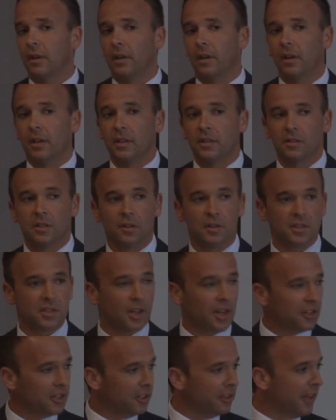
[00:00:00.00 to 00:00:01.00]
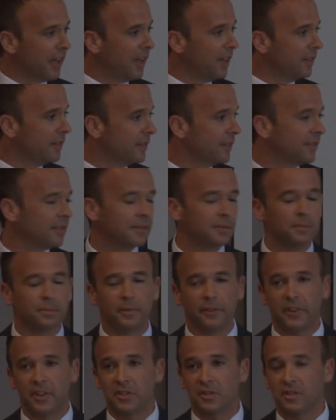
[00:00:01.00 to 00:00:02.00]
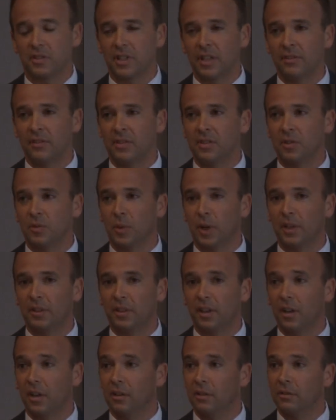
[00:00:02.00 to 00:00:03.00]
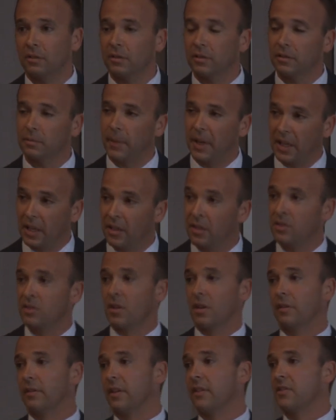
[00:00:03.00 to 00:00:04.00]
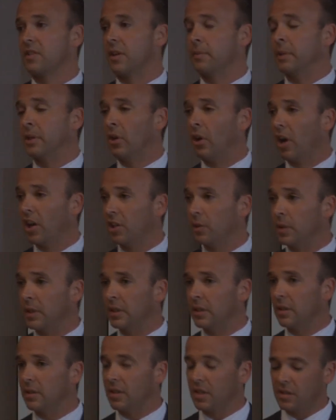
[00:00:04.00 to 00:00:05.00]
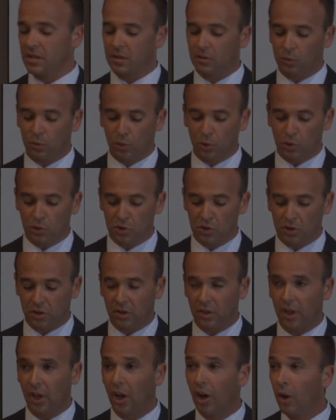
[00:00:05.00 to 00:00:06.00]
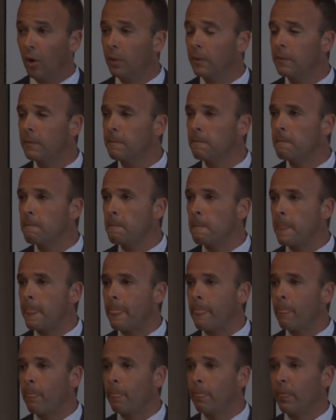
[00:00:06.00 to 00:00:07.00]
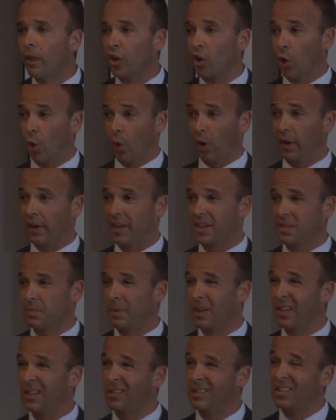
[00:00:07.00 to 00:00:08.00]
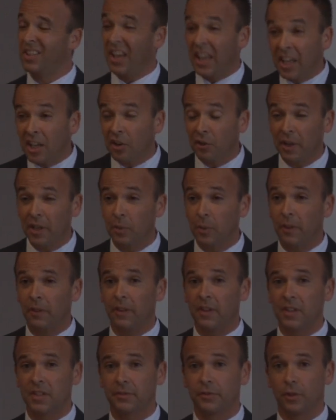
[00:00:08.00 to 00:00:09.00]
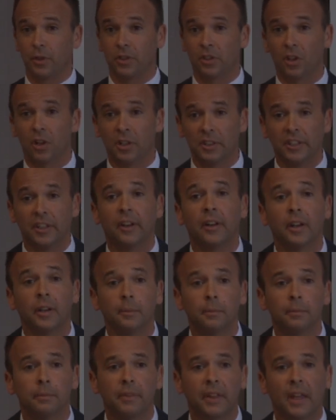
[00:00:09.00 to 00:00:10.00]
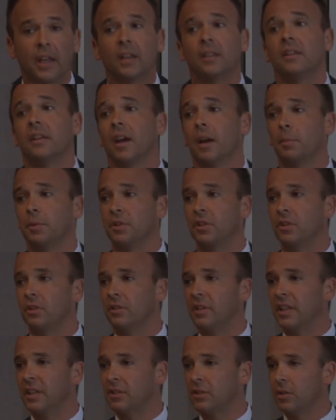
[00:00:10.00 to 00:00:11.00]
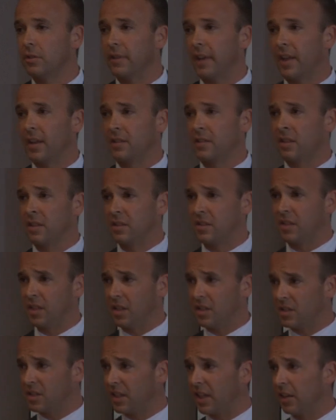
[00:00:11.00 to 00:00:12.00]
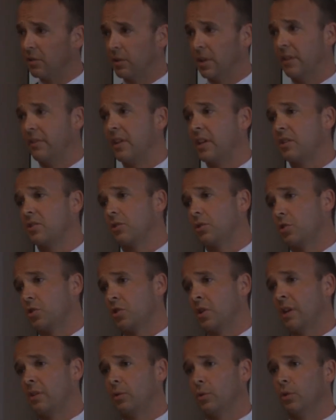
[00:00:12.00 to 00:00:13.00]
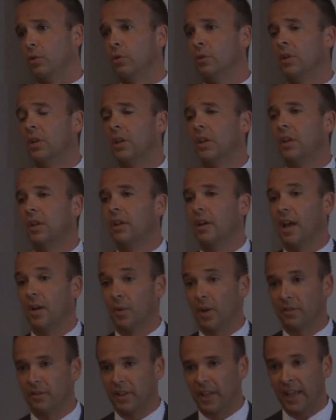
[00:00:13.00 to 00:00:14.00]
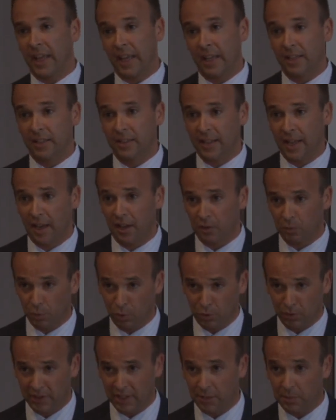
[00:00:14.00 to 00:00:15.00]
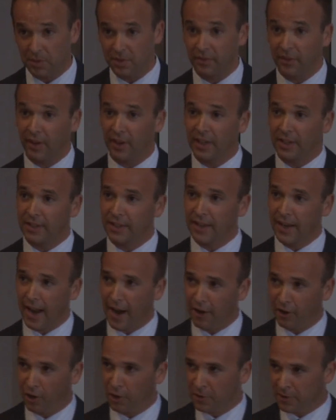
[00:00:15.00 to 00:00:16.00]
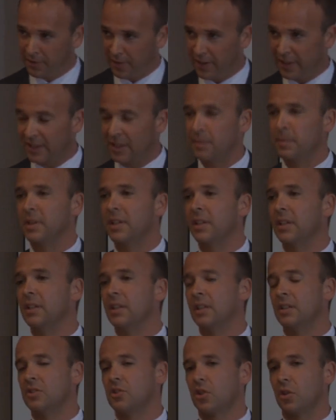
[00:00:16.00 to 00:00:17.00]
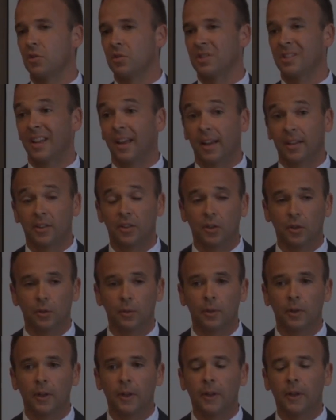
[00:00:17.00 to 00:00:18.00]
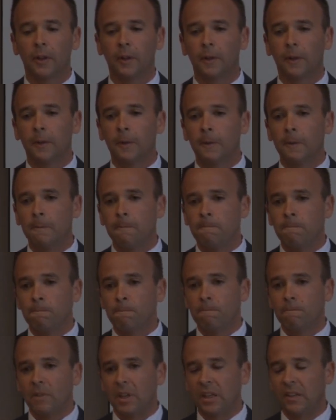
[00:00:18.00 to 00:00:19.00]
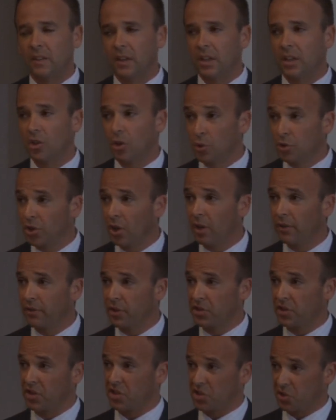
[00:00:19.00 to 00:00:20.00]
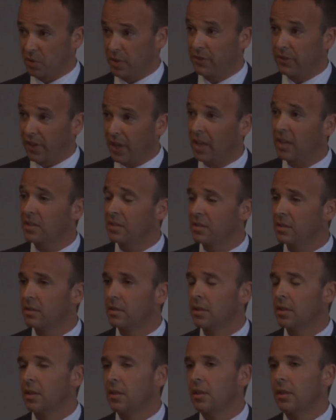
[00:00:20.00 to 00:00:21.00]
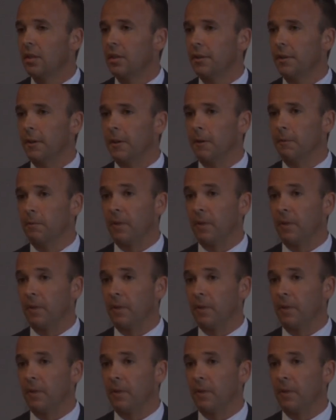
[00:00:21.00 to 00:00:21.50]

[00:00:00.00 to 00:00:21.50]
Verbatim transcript: Uh, and so as Dr. Glenn Professor Stephenson well know, many conservatives have been arguing that this rule should go. The court has been tinkering with this for a long time. They had the opportunity in 2006 to get rid of the exclusionary rule. However, they handed down a ruling that was very narrow and very limited and chose not to. In the Utah versus Strieff case, uh,